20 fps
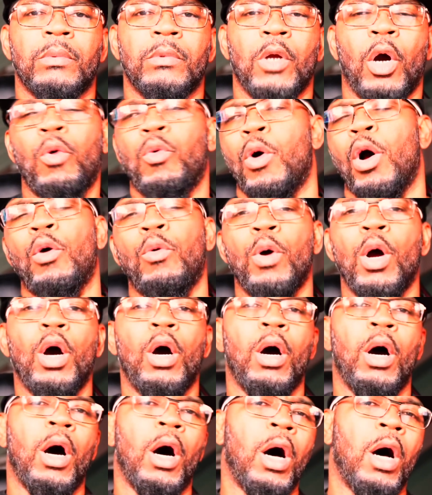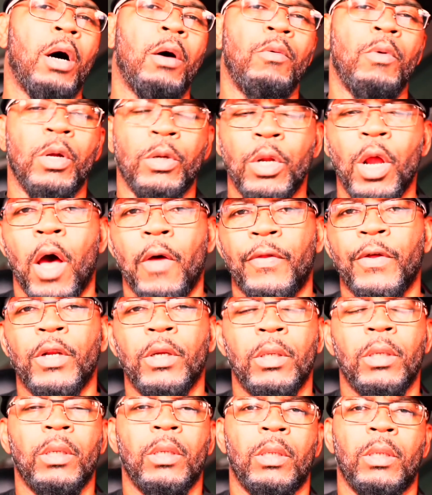Oh, well, well, uh, well, nothing.
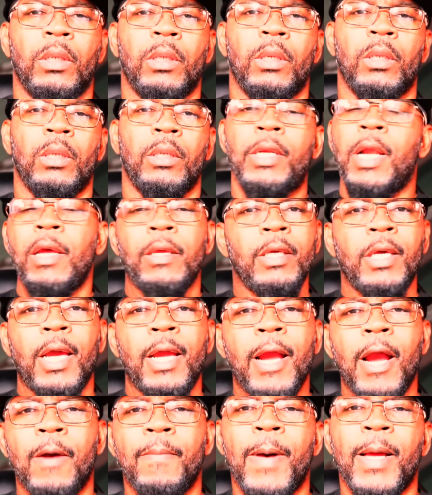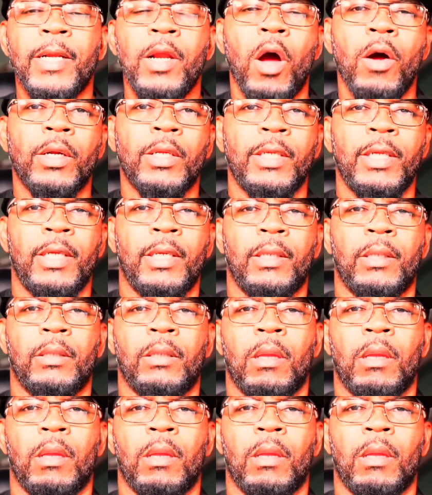No, you can't have my daughter then.